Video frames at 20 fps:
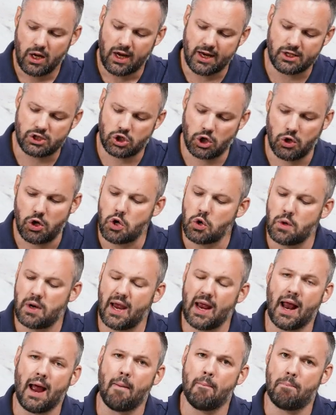And so you
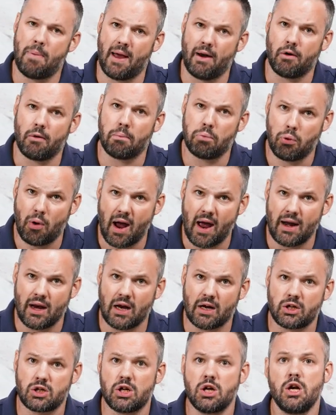get a better
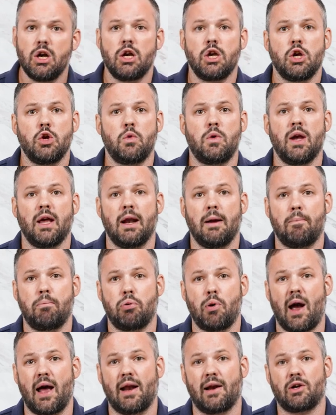product, you get a
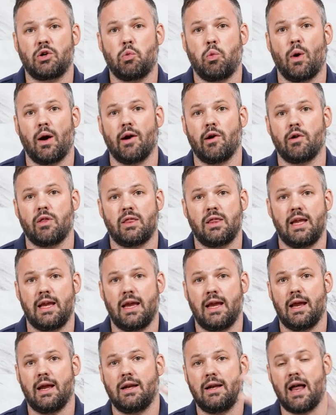product where
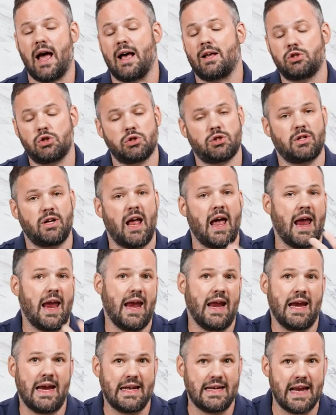the nozzles are not
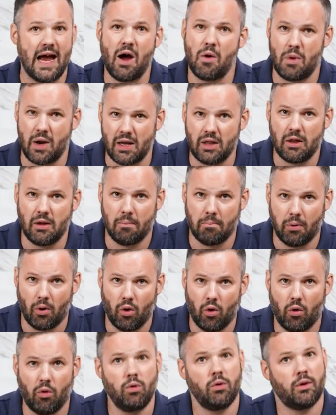hanging down in the
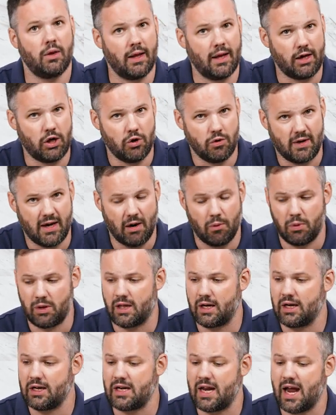bowl like you get with an